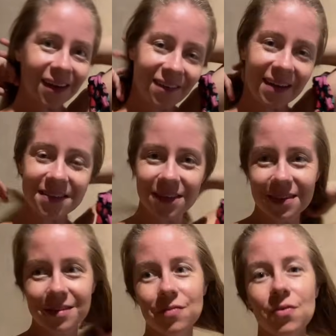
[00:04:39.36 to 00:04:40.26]
Right, so
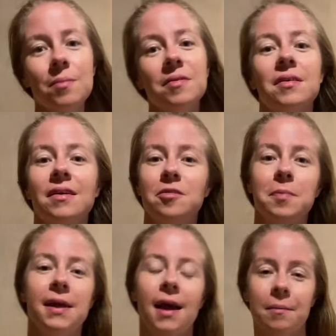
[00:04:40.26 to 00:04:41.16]
this room is going to be
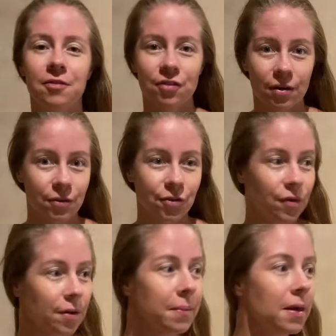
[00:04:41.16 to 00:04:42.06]
Cat Michelle's
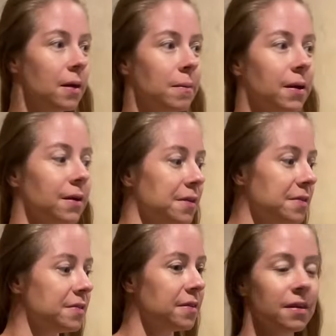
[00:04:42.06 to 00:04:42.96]
room because
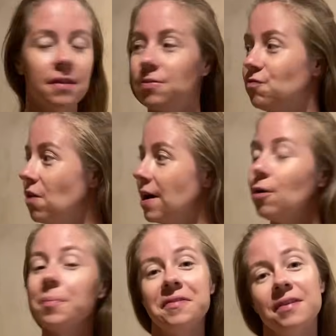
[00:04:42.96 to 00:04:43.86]
right
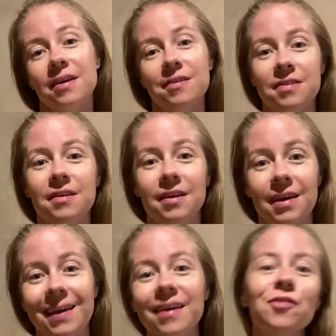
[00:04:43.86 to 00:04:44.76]
opposite is the
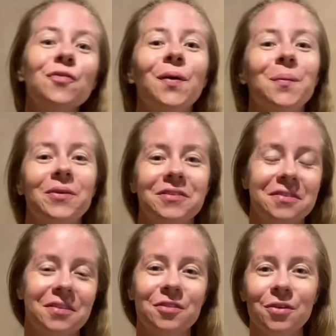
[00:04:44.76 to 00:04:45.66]
kids' room, which is
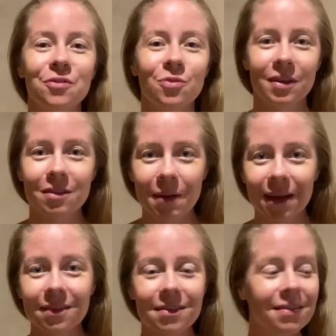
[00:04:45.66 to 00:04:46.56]
the two twin
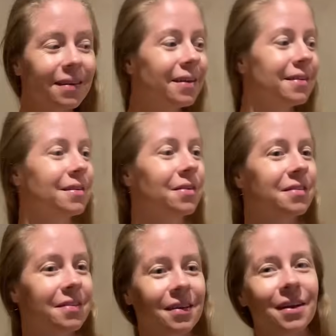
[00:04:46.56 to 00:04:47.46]
beds. So this
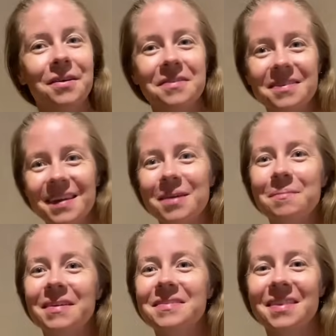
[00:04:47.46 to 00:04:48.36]
is the closest they can
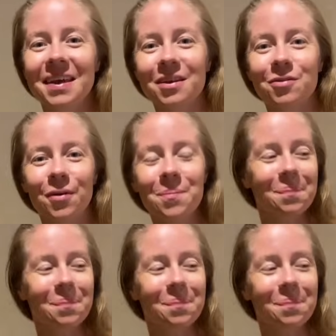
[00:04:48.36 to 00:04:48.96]
be to the kid room.